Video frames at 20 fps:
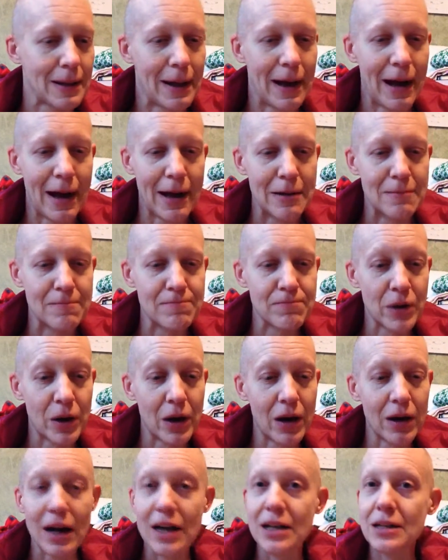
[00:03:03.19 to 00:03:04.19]

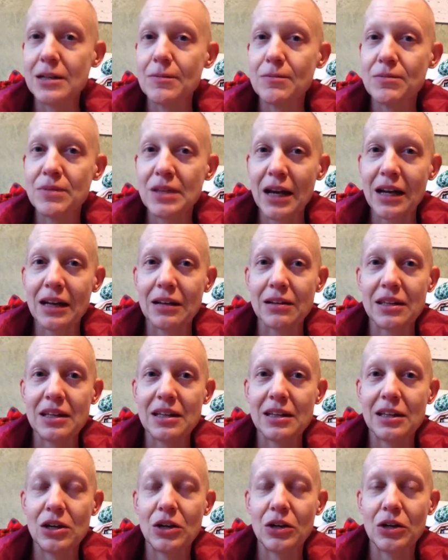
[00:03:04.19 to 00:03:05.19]
Alright, second
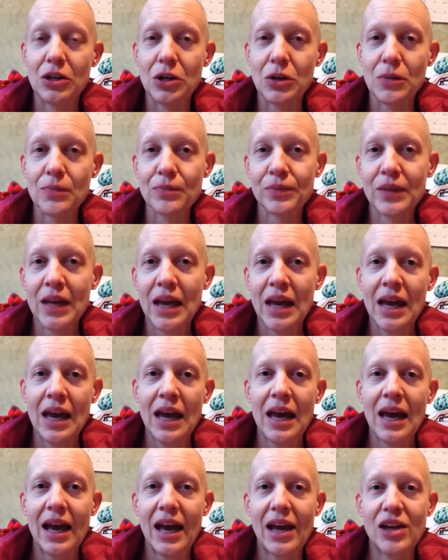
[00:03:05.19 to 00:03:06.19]
thing that you can do,
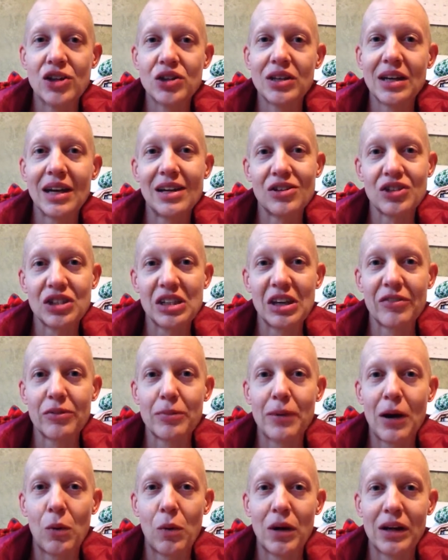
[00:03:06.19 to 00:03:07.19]
educate yourself
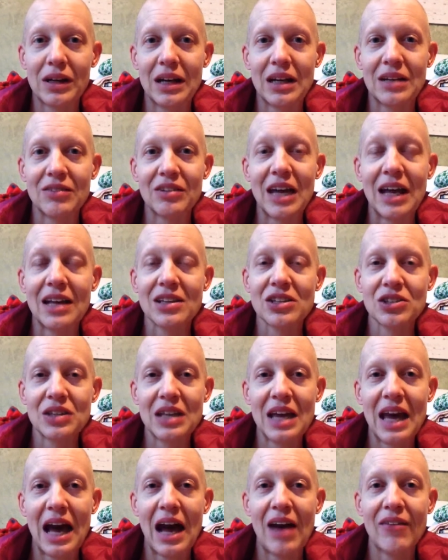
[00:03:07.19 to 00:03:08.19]
about what kind of cancer
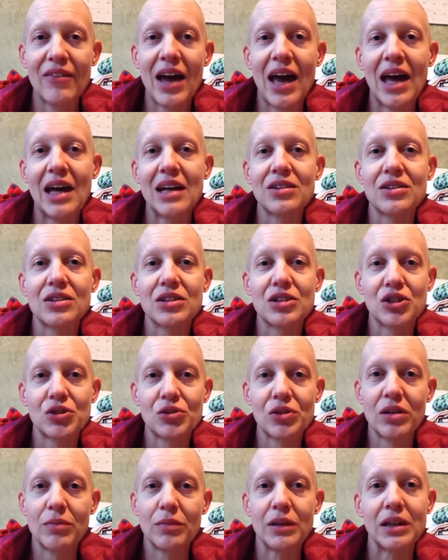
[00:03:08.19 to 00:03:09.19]
they have and the
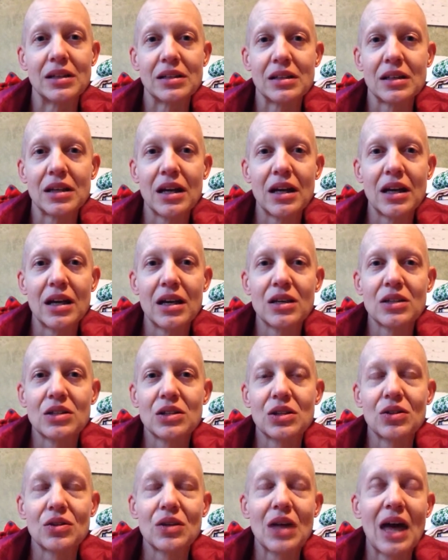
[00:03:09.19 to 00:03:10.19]
treatment,
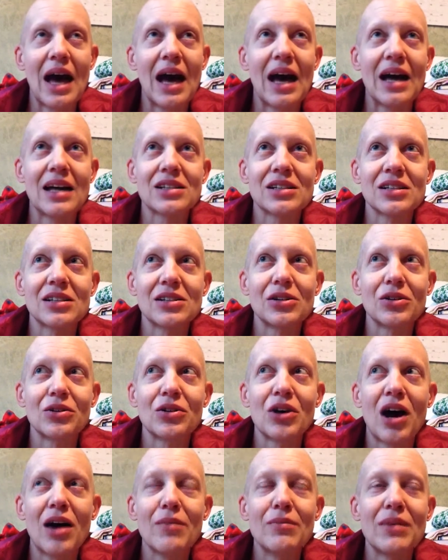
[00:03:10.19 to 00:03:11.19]
so that you're
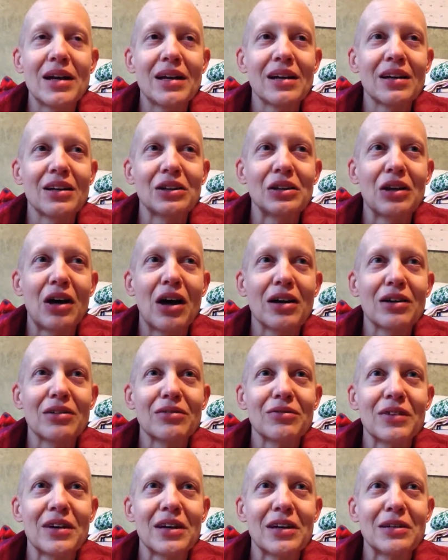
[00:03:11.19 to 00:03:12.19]
not making a lot of,